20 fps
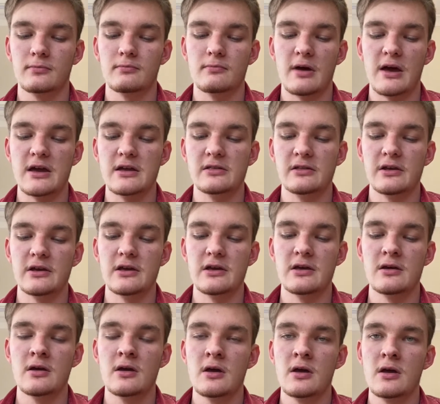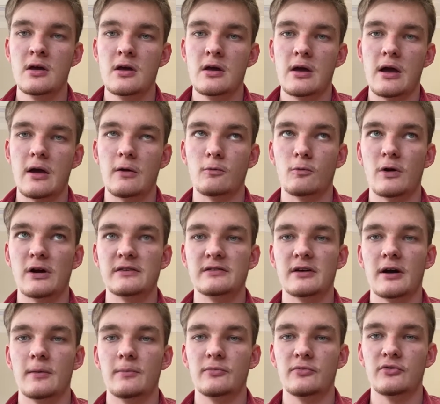mainly and went
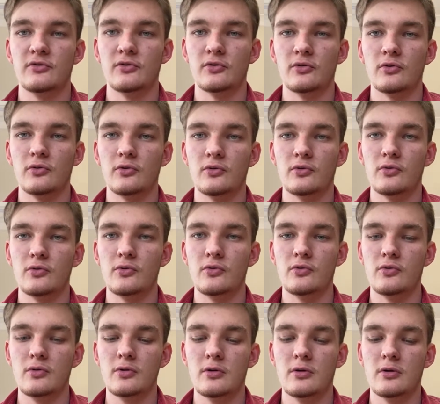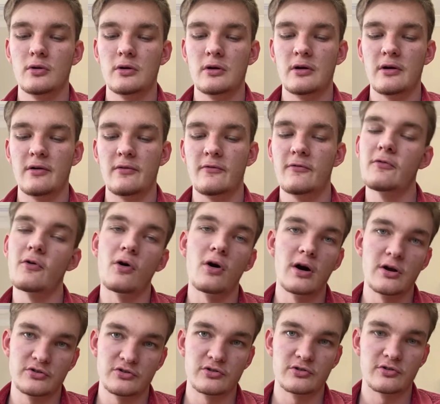up to
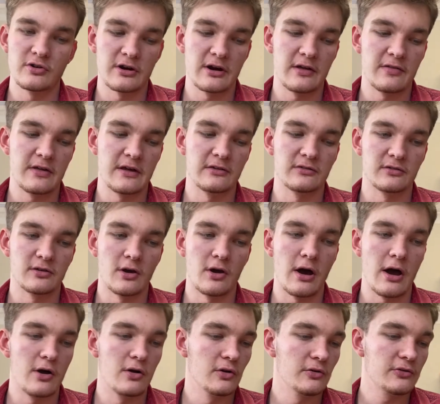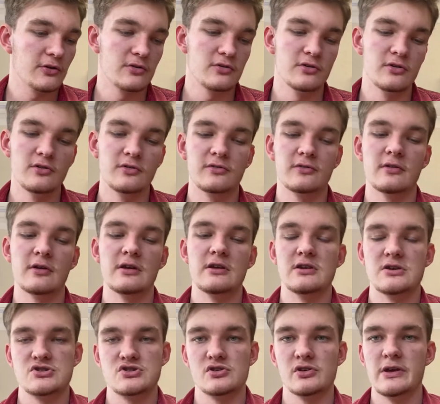400 grit, I think. So I also used
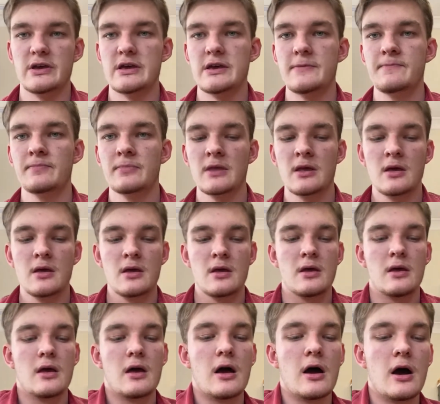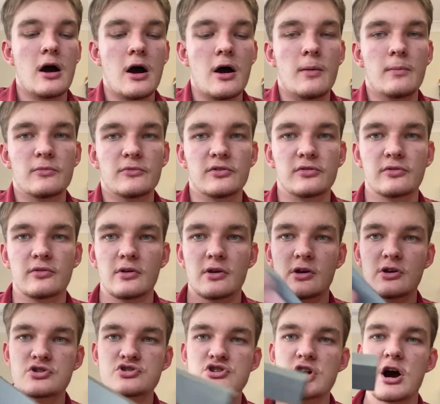initially just
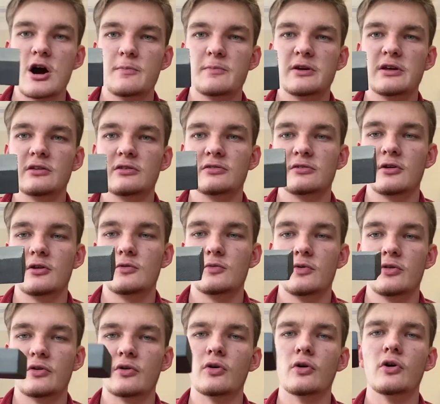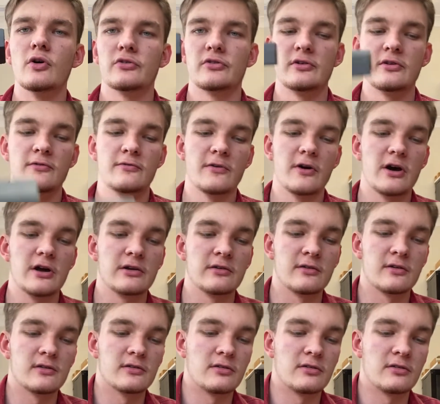a sharpening stone with a coarse and a fine grit